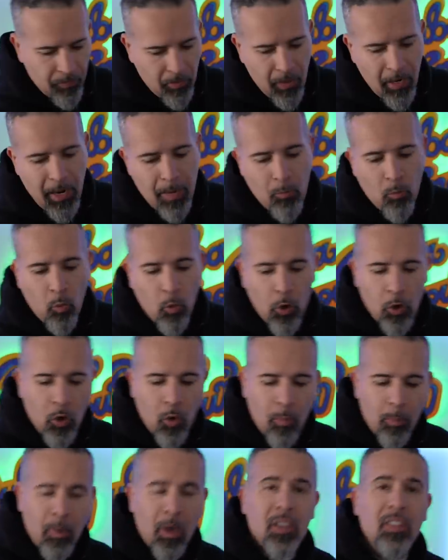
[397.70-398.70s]
right,
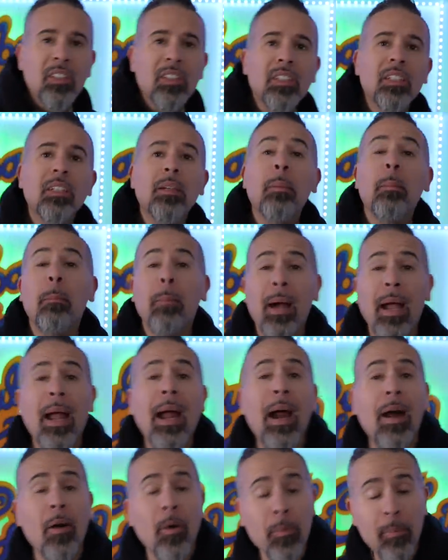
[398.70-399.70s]
Royal Musk by
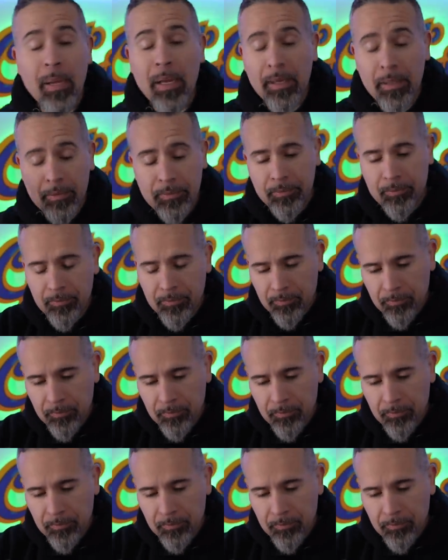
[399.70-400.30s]
Haramain.